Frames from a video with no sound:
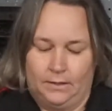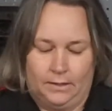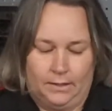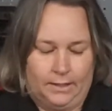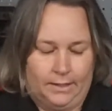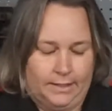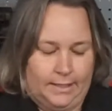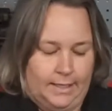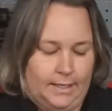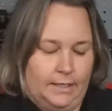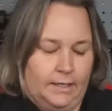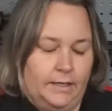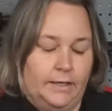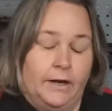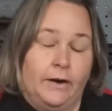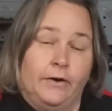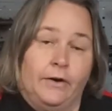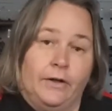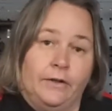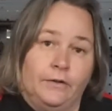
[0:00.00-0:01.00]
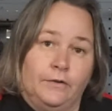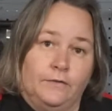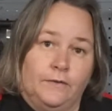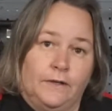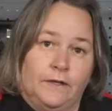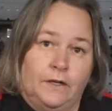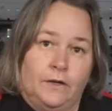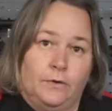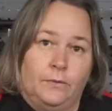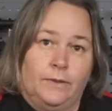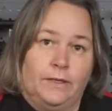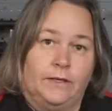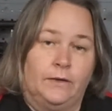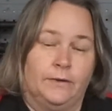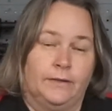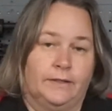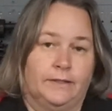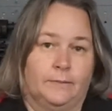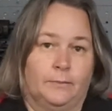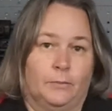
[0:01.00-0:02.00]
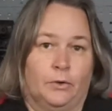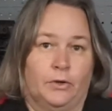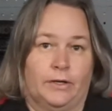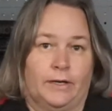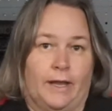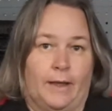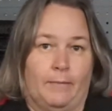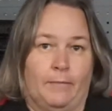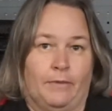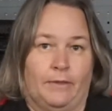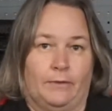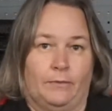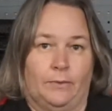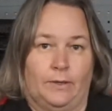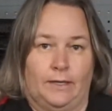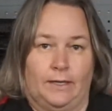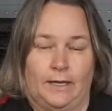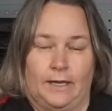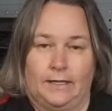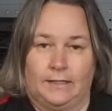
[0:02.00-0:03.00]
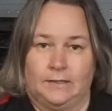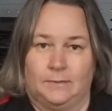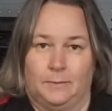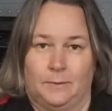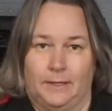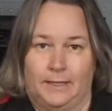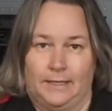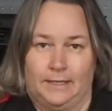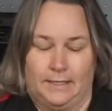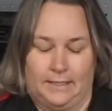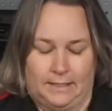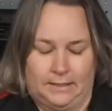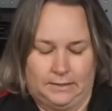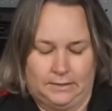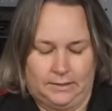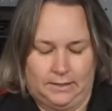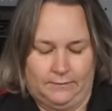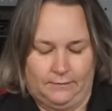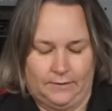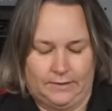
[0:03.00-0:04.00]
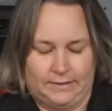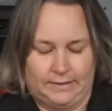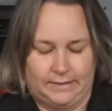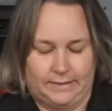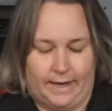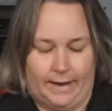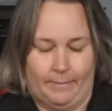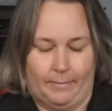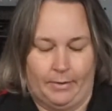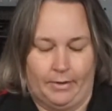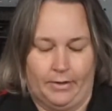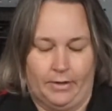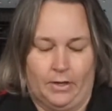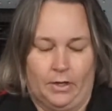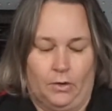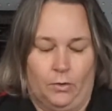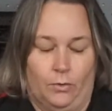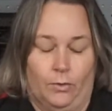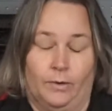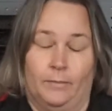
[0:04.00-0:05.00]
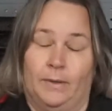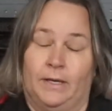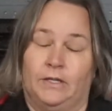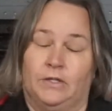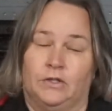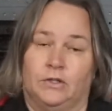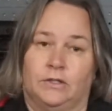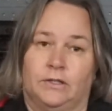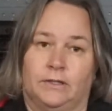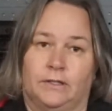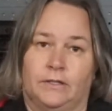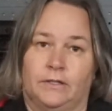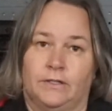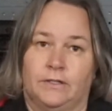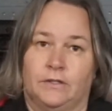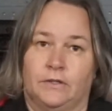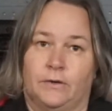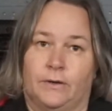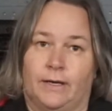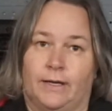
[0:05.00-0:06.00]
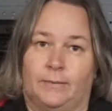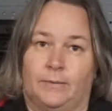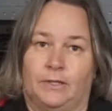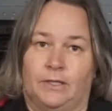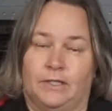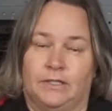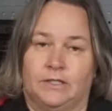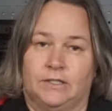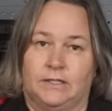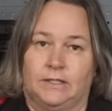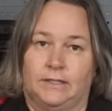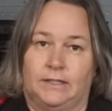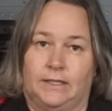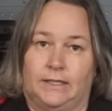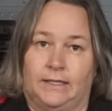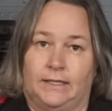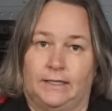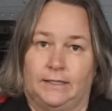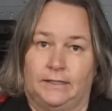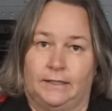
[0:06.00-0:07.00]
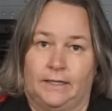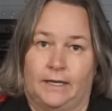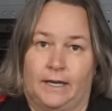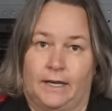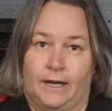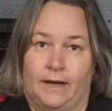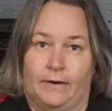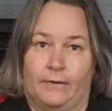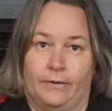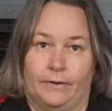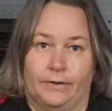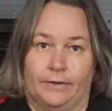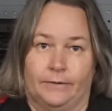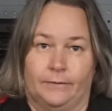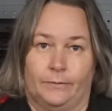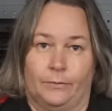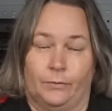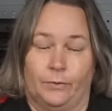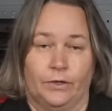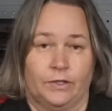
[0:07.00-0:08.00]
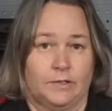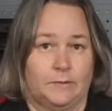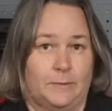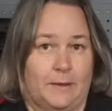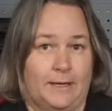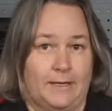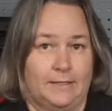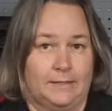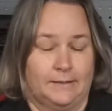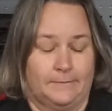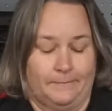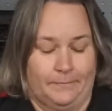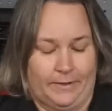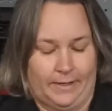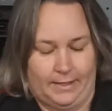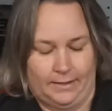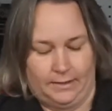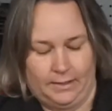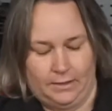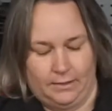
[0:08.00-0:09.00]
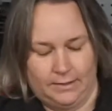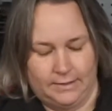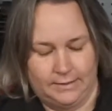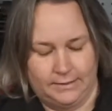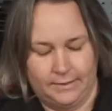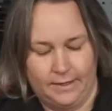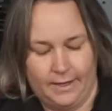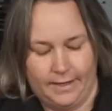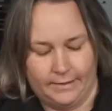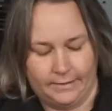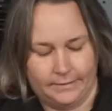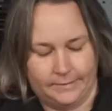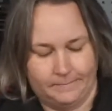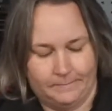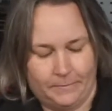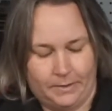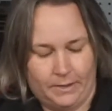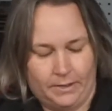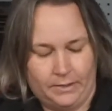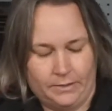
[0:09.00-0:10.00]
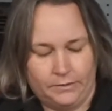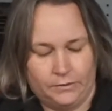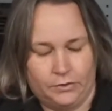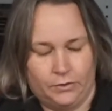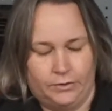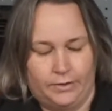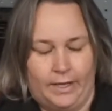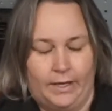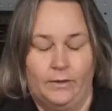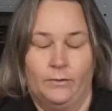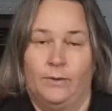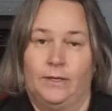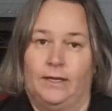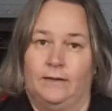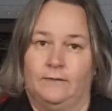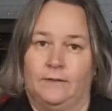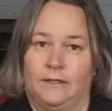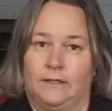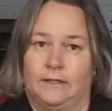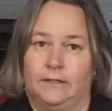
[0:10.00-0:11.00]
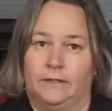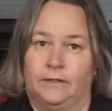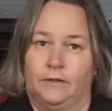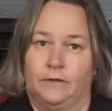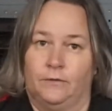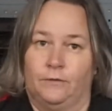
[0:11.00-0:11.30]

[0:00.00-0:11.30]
Again, in our other video, we go into more depth and we explain each and every step. We want to make sure that there is no ammunition in our workspace, and there is not. So now that we have a cleared